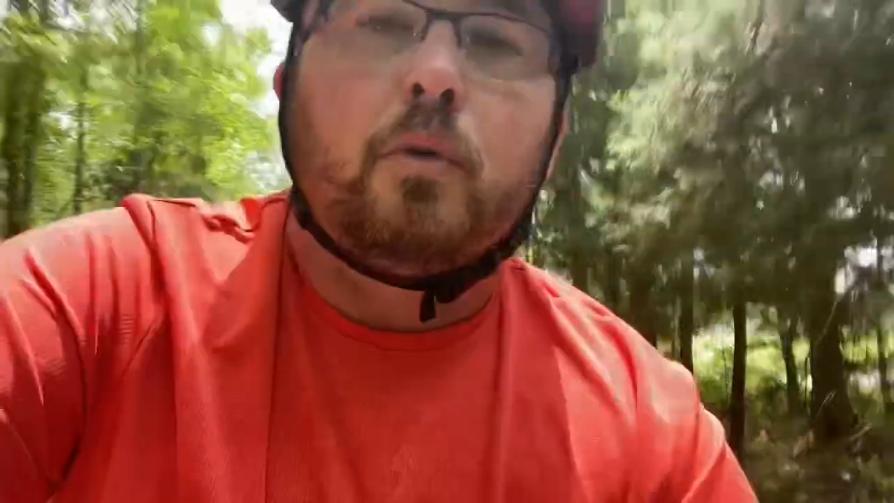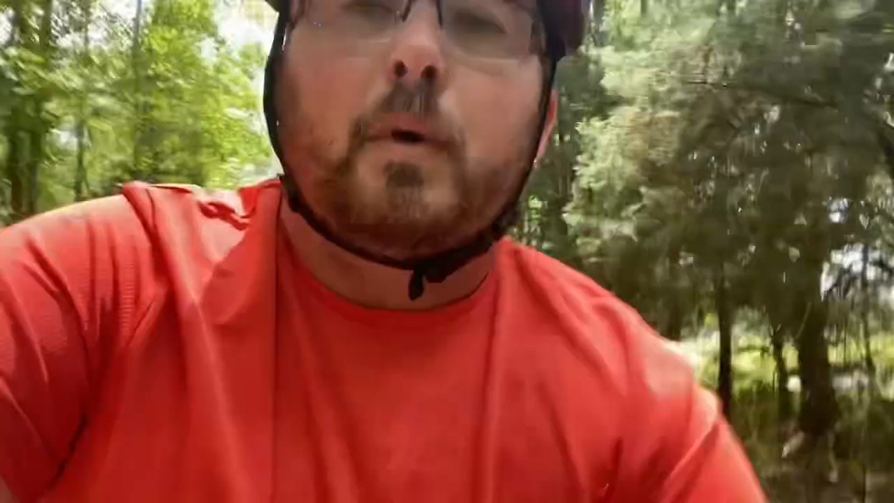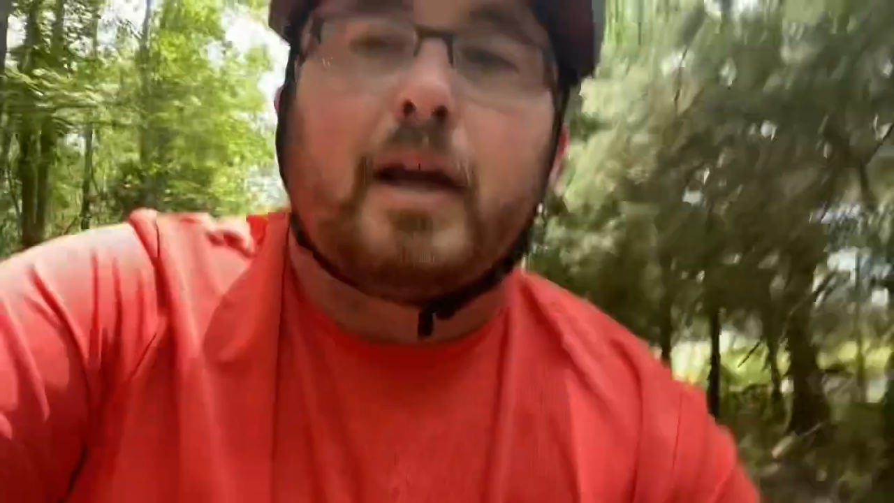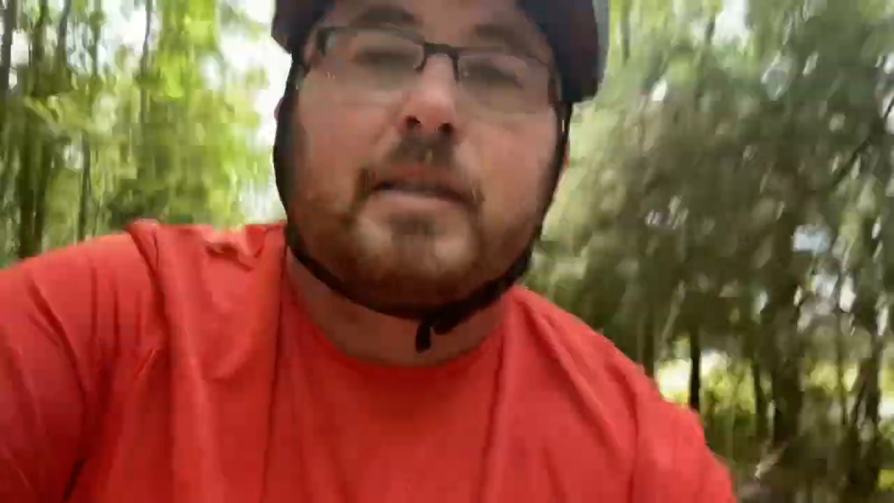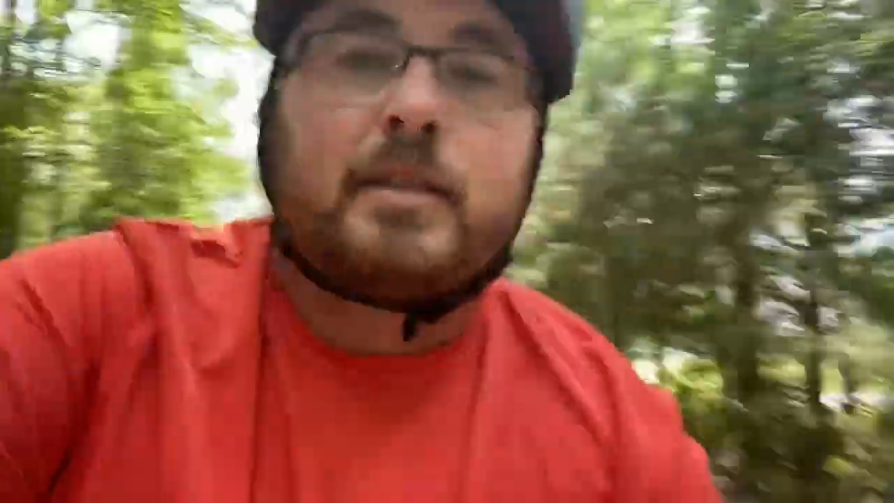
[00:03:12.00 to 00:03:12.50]

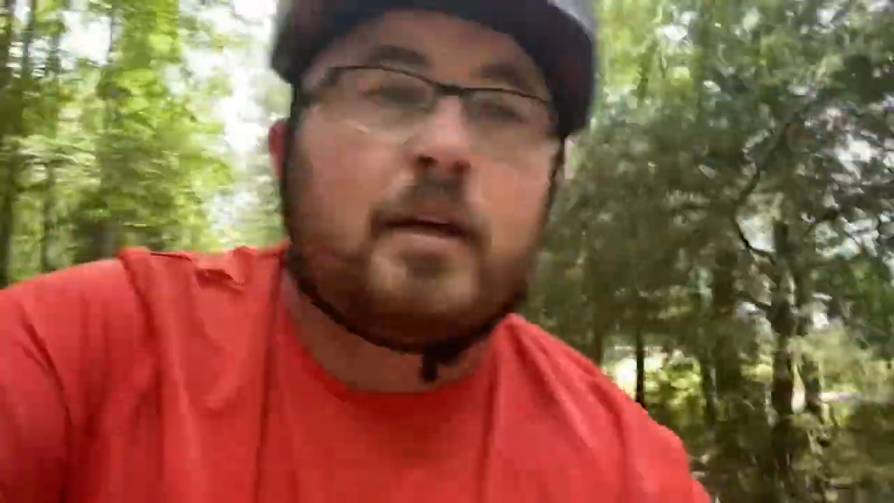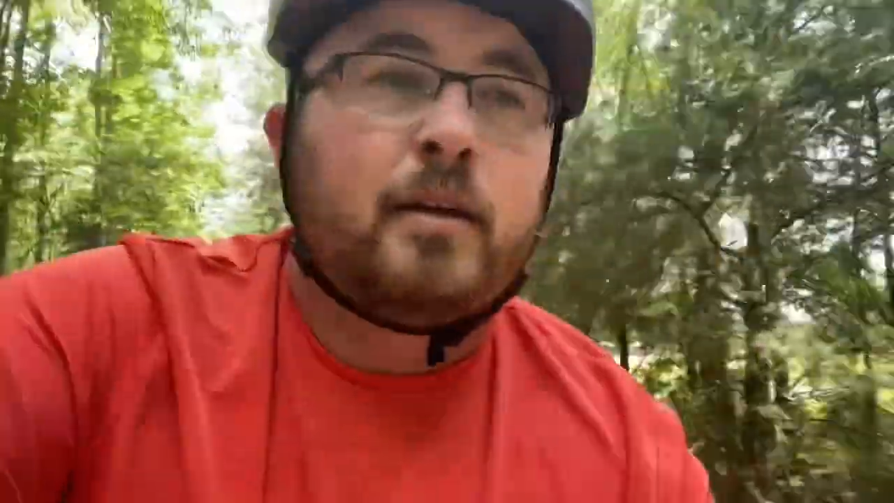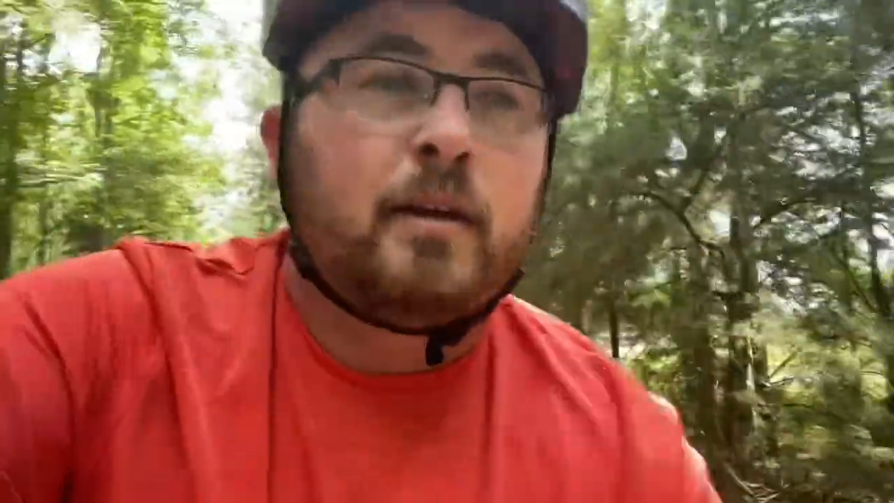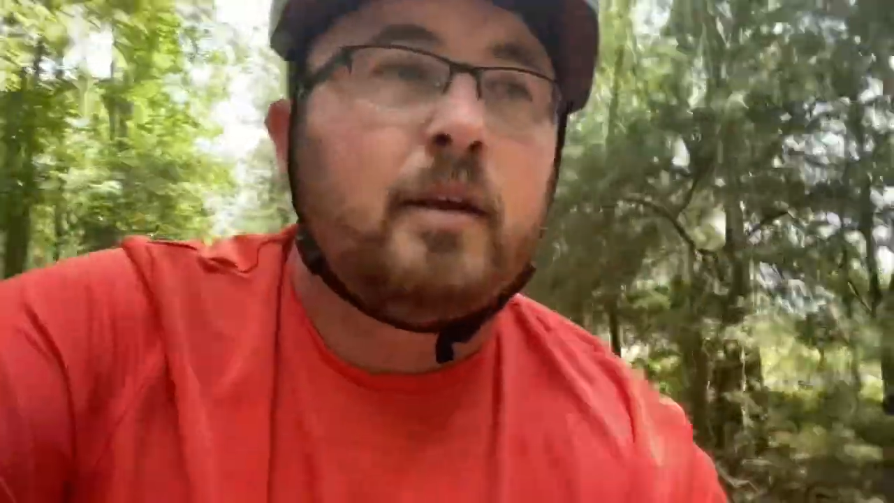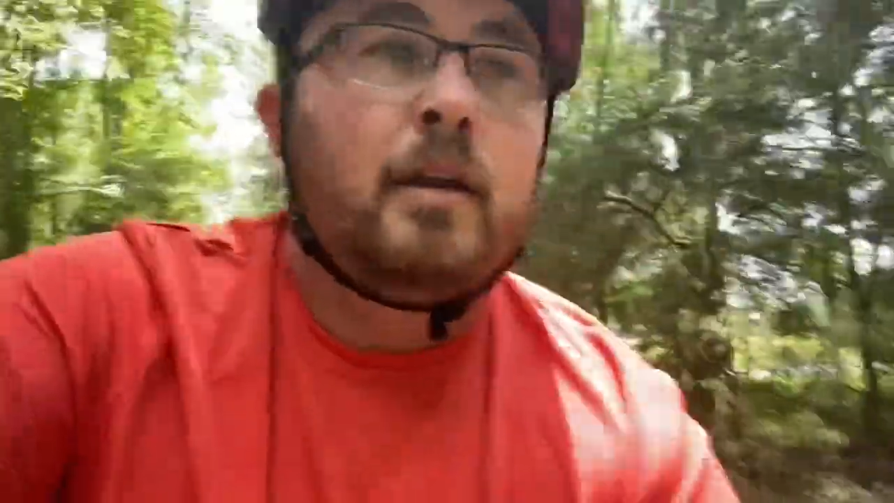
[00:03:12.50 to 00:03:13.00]
rest
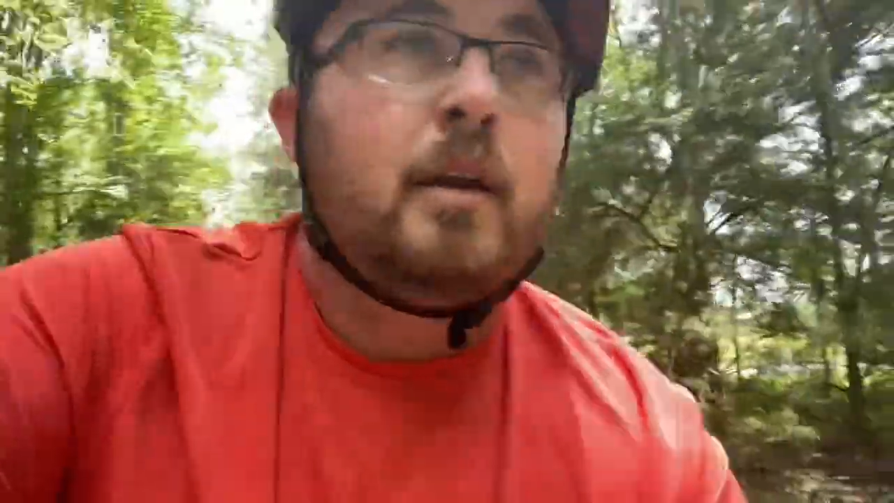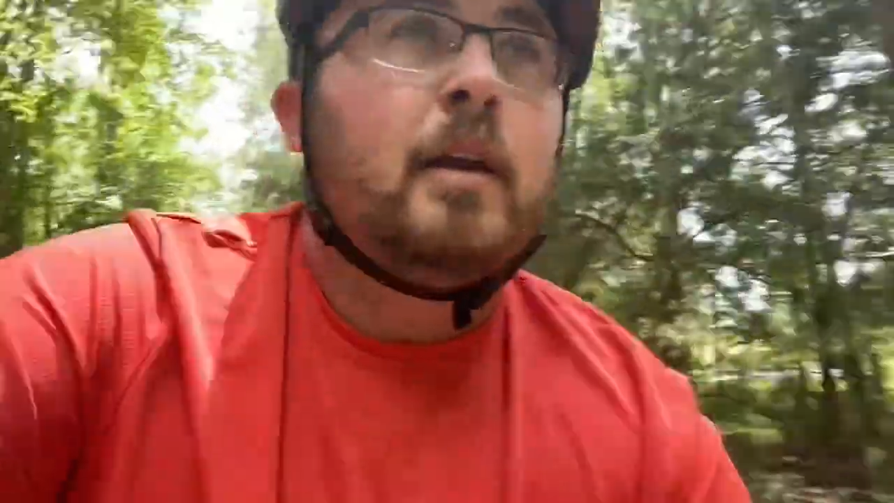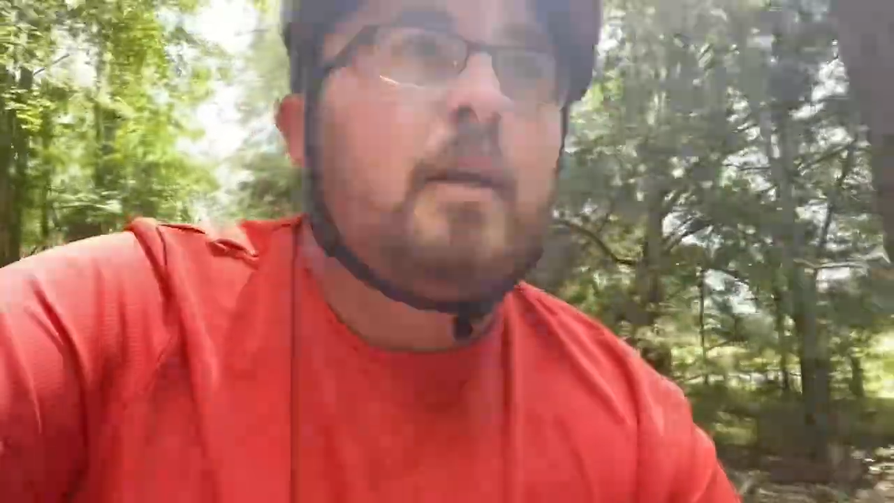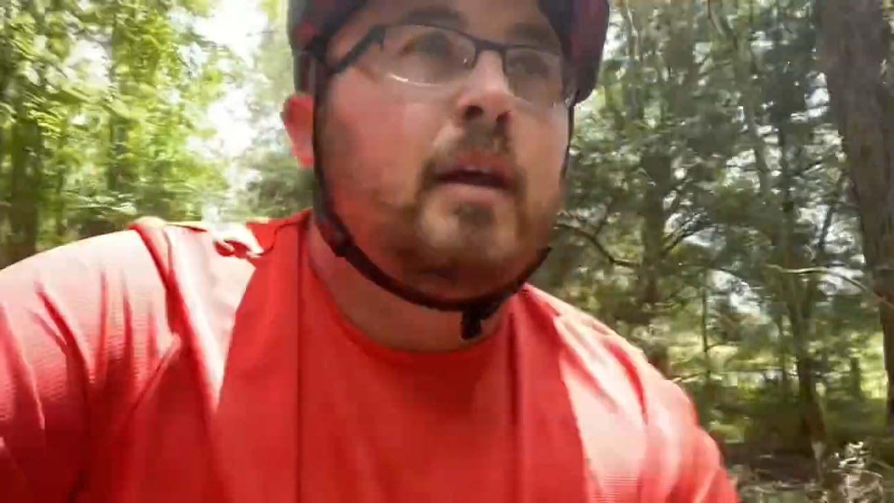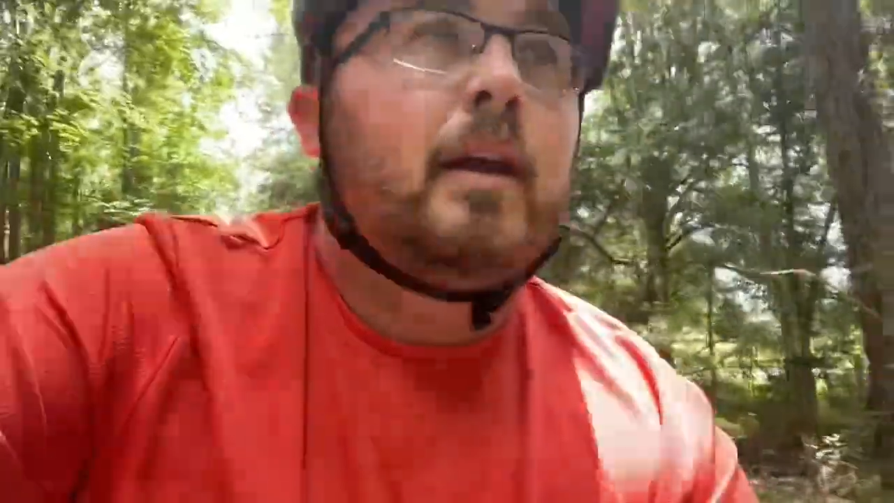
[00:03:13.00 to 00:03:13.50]

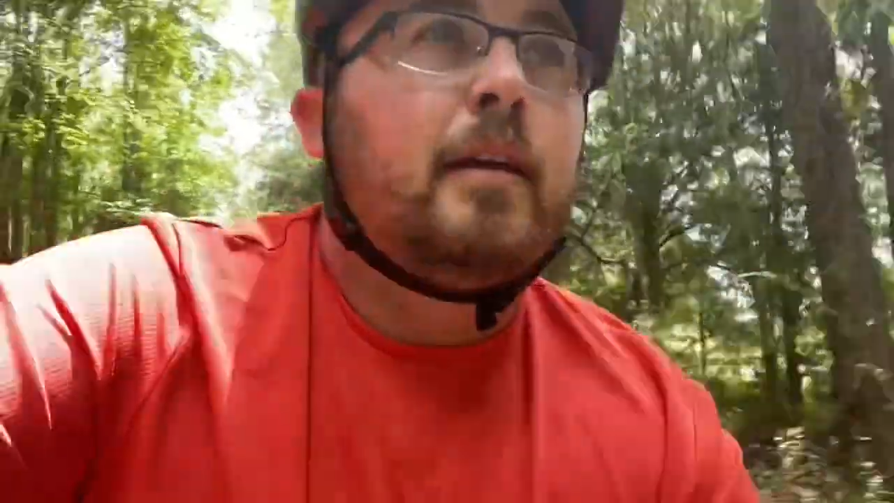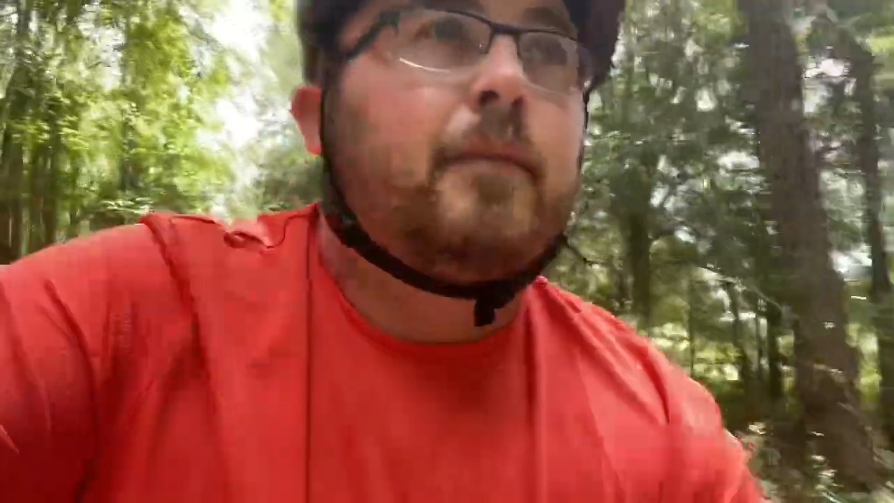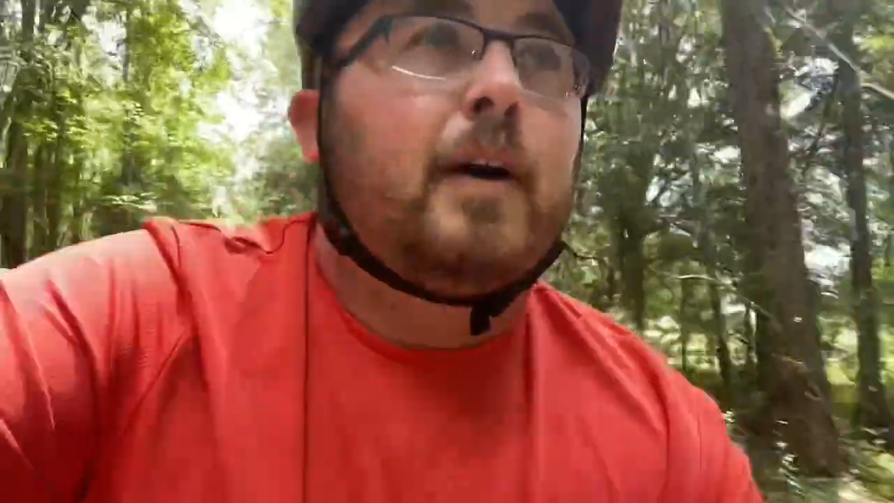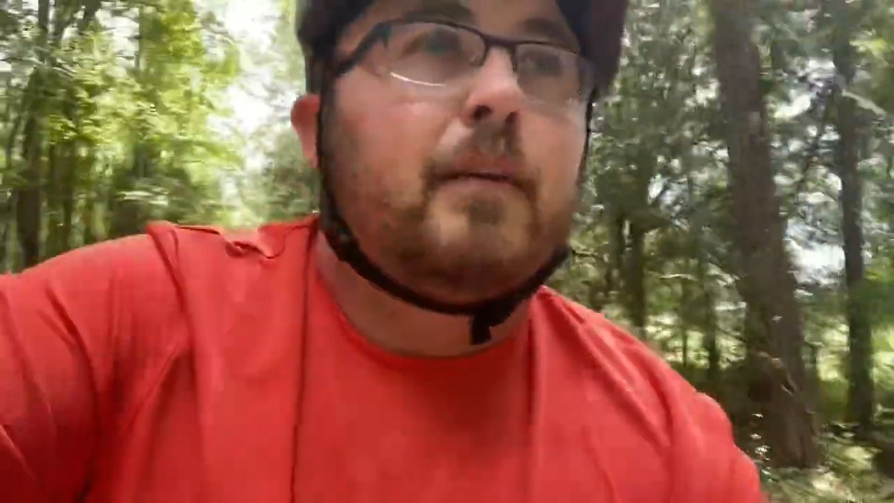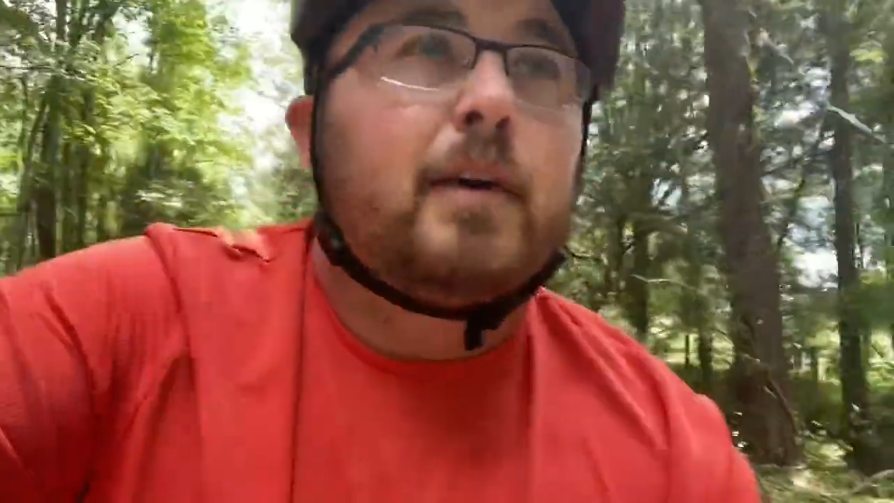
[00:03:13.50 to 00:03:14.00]
and
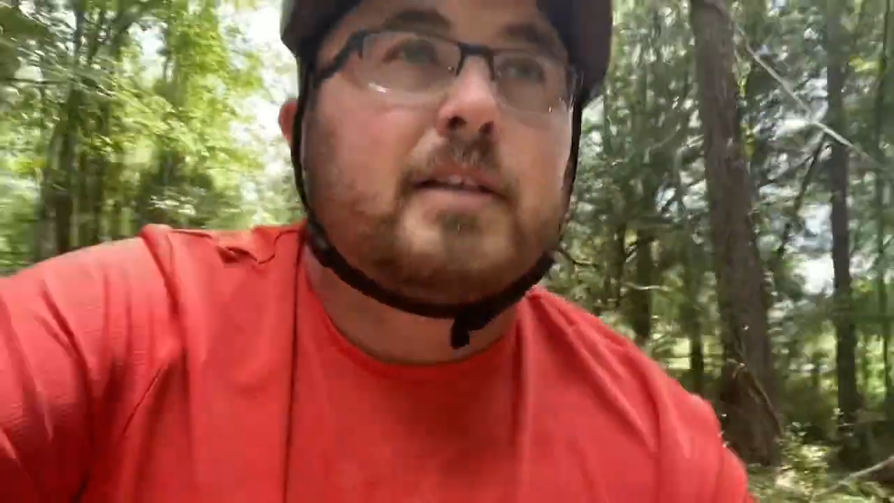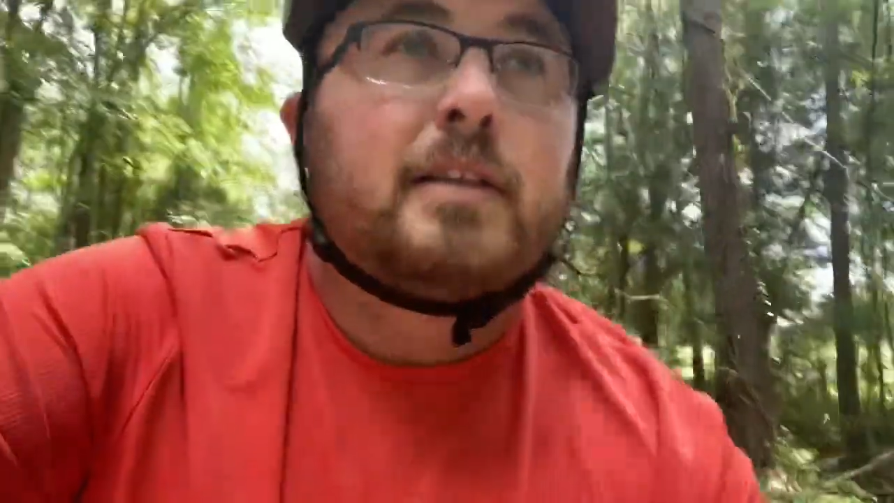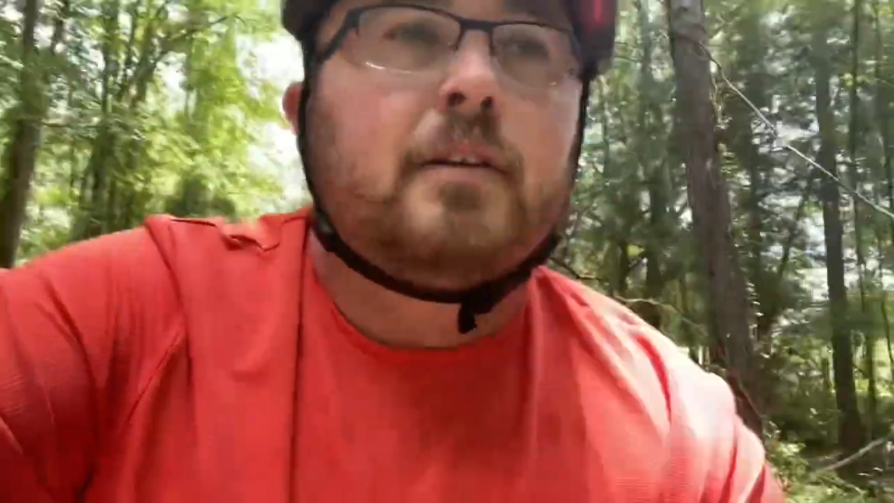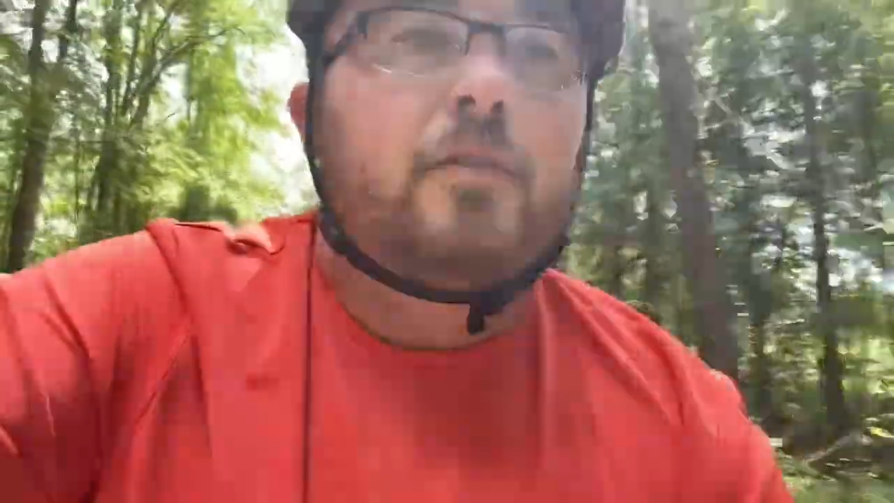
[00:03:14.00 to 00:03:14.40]
find rest in